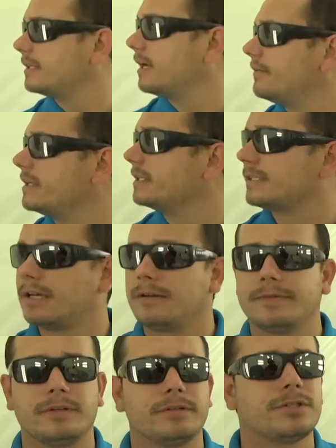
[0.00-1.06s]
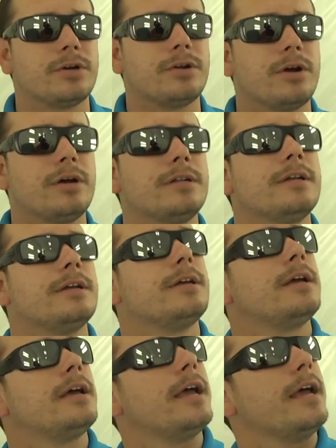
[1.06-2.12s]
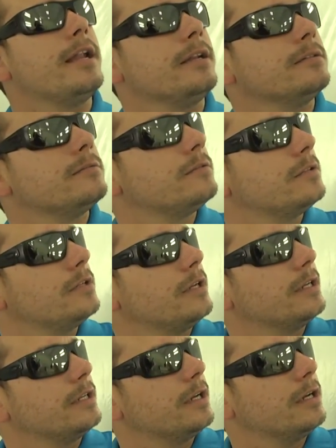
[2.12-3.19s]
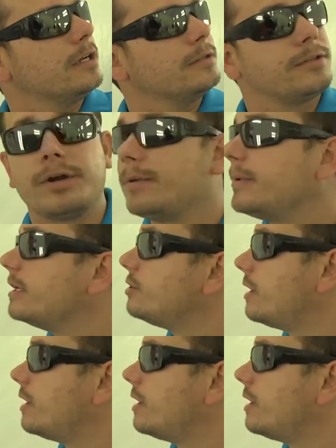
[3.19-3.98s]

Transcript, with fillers: the oven itself. It'll turn on, and it 30-minute